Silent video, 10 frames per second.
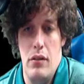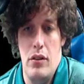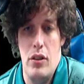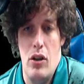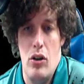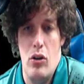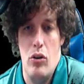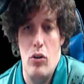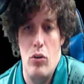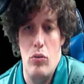So...
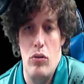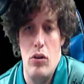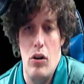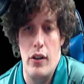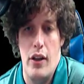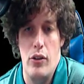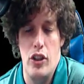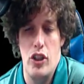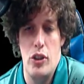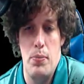Okay, you
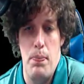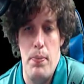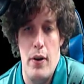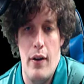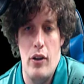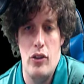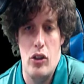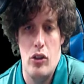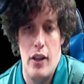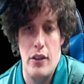just spin around in a
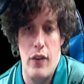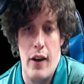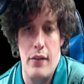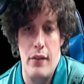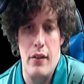circle, that's fine.